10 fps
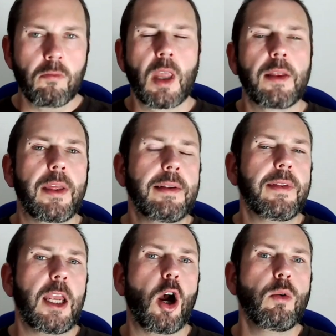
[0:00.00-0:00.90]
think
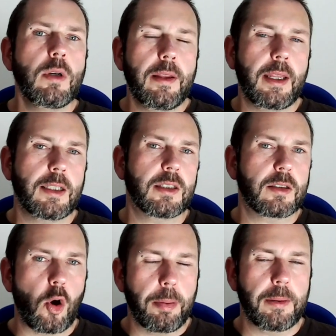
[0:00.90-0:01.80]
the only thing
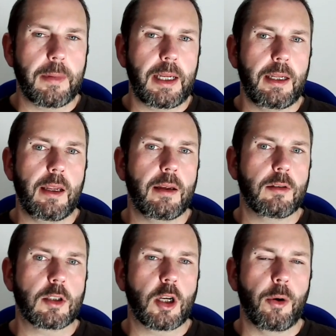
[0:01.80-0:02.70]
stopping me
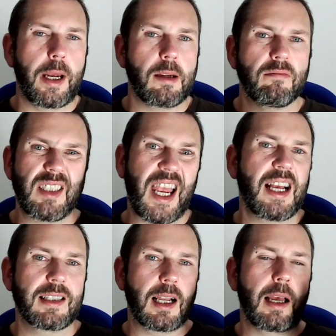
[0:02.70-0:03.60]
going,
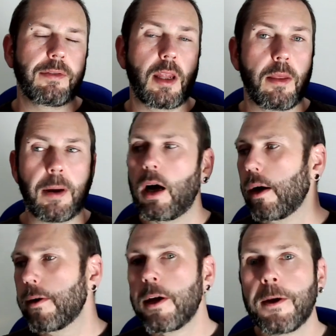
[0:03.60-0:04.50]
yes, I'll have another bar,
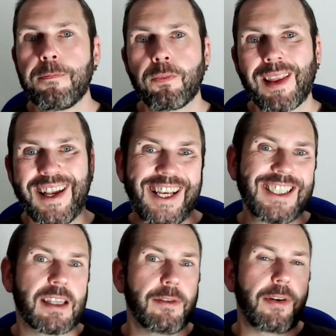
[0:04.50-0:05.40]
is
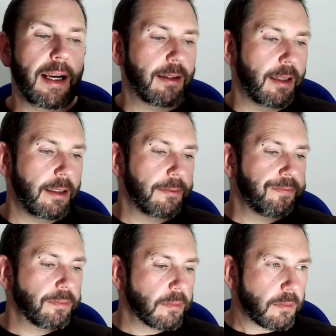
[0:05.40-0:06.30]
the fact that
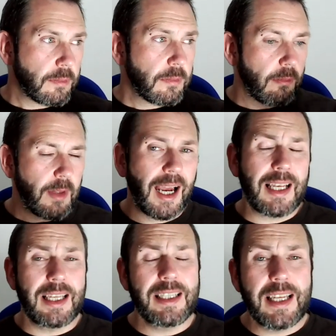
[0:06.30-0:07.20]
I
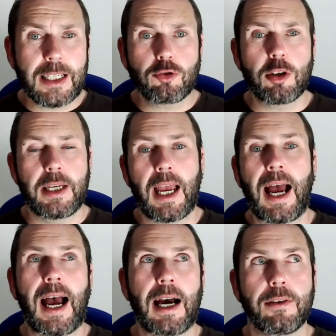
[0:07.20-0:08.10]
literally
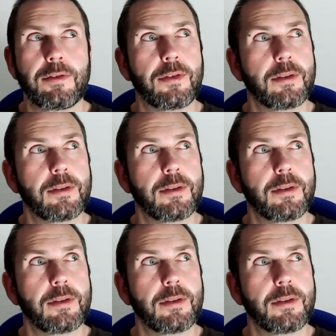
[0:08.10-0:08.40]
have